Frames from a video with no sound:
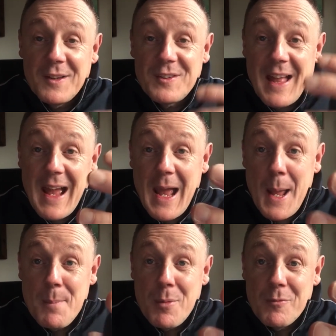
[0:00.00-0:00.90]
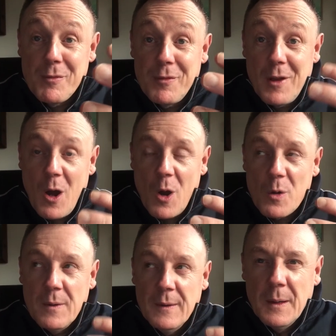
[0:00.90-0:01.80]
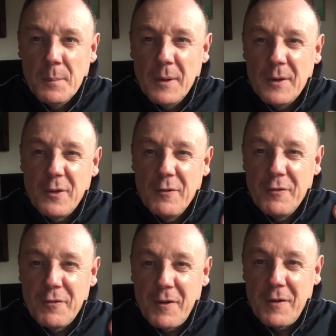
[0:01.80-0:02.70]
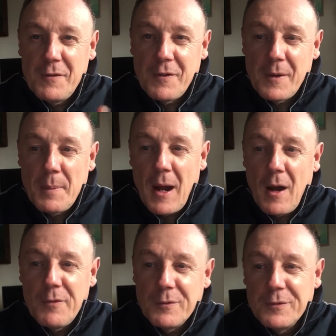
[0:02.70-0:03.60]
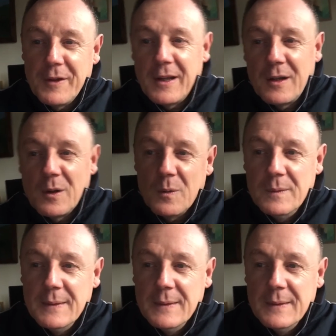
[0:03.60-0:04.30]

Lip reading: It's that ebb and flow, but it's a very, very powerful vehicle.